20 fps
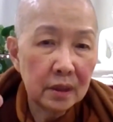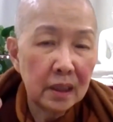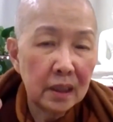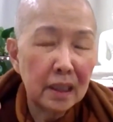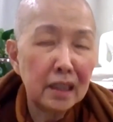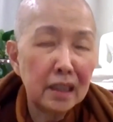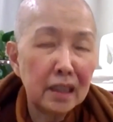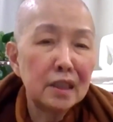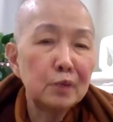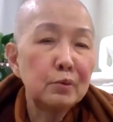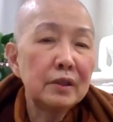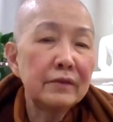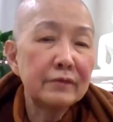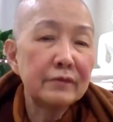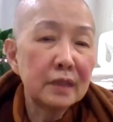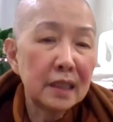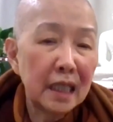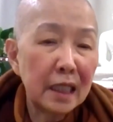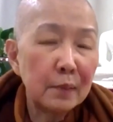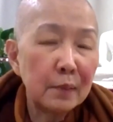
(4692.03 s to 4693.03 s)
And then we have a
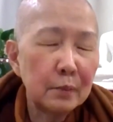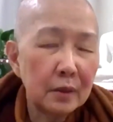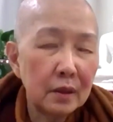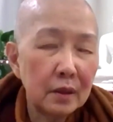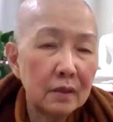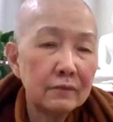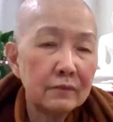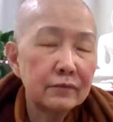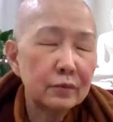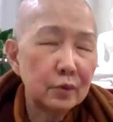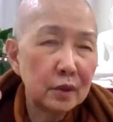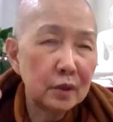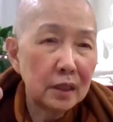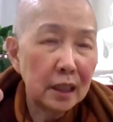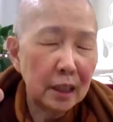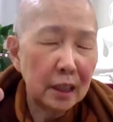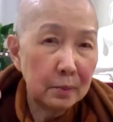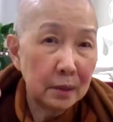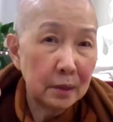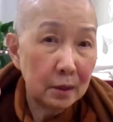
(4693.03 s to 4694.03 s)
cup of good
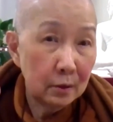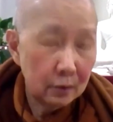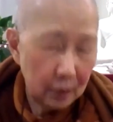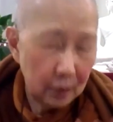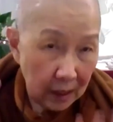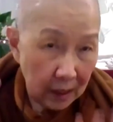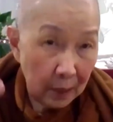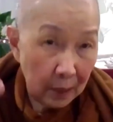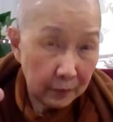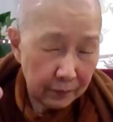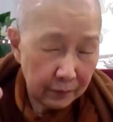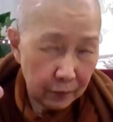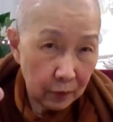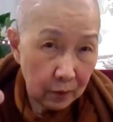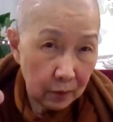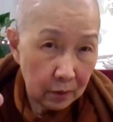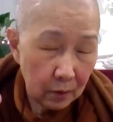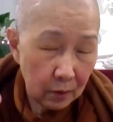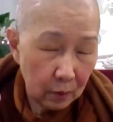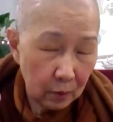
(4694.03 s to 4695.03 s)
karma, a cup of good
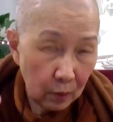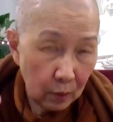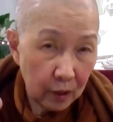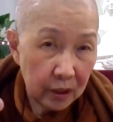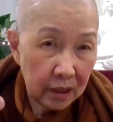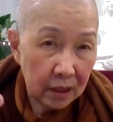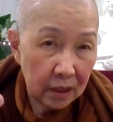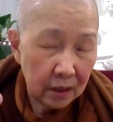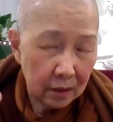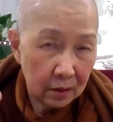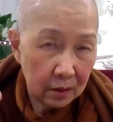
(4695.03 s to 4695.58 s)
water,